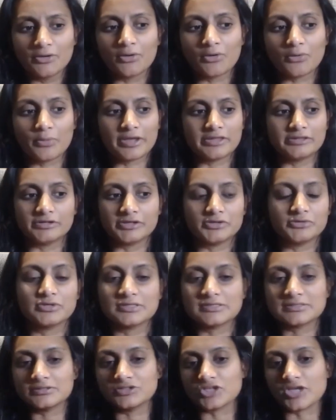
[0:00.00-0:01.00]
or whether you can
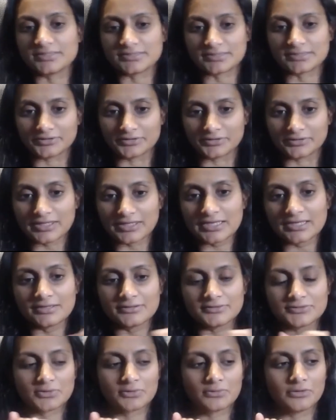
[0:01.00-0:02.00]
suggest other
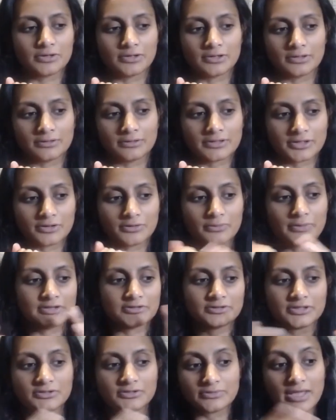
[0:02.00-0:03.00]
things, or, you know, whether
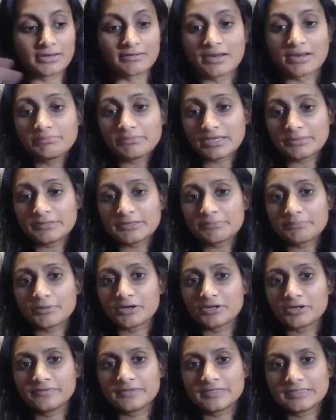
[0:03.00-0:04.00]
you, and maybe
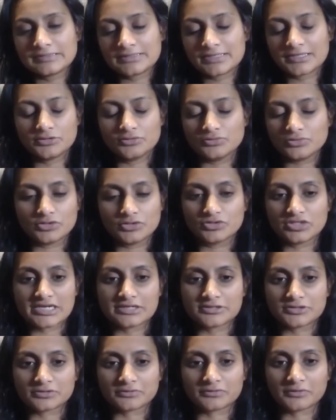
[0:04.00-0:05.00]
part of it is that you
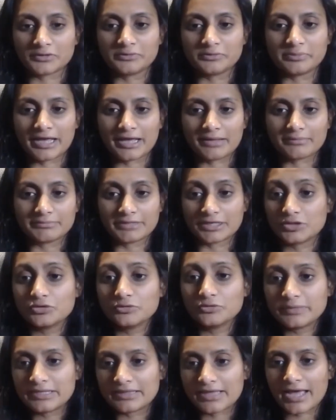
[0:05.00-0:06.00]
change the roadmap. It
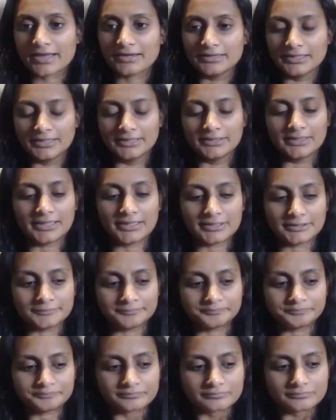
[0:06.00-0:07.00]
could be that.
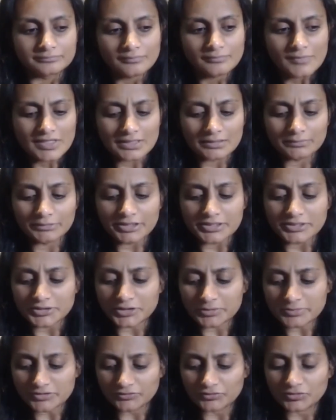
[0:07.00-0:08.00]
But in
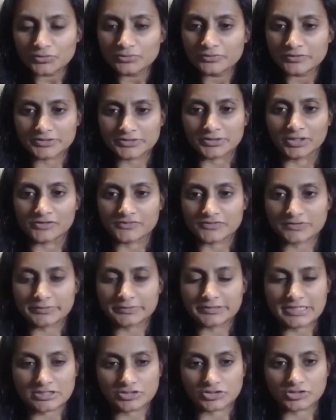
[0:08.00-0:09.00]
terms of who resolves a
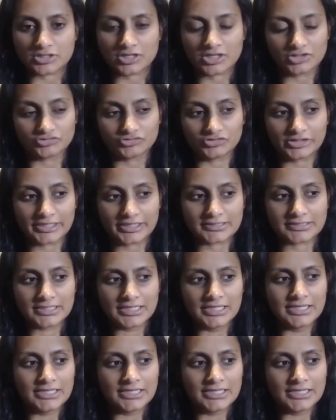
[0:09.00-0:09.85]
potential conflict,